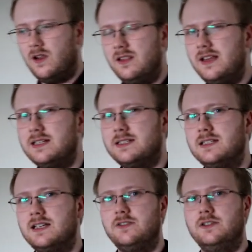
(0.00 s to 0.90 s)
Next,
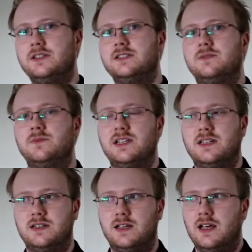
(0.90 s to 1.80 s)
let's have a look at
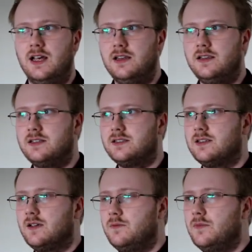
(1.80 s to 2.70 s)
something
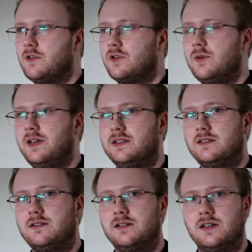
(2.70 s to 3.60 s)
that's not
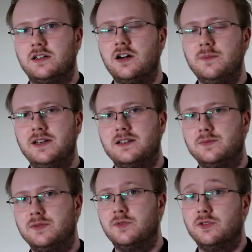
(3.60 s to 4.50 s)
quite a comment,
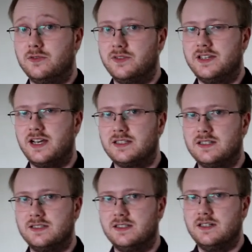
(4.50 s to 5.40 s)
but more the
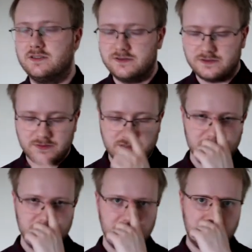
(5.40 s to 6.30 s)
text itself,
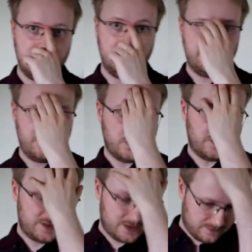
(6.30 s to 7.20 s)
specifically
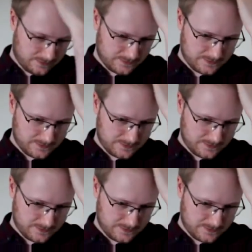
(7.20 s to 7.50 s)
fonts.